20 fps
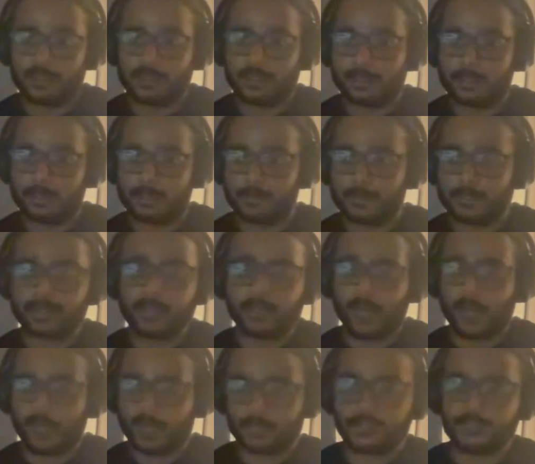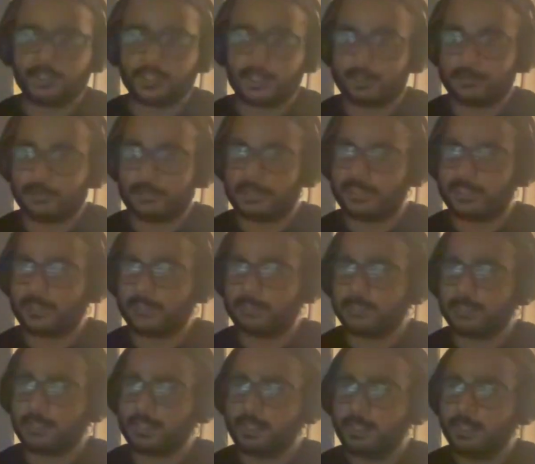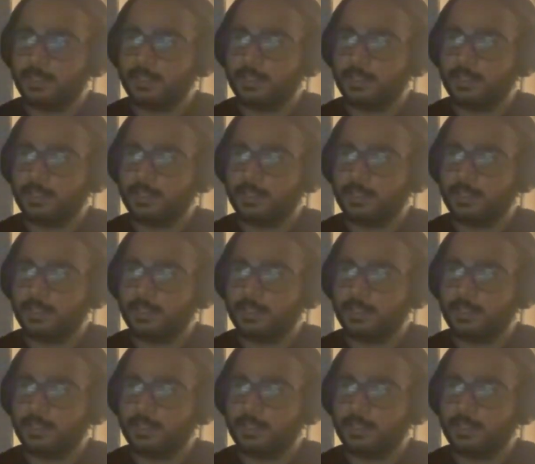like ArcGIS, for example,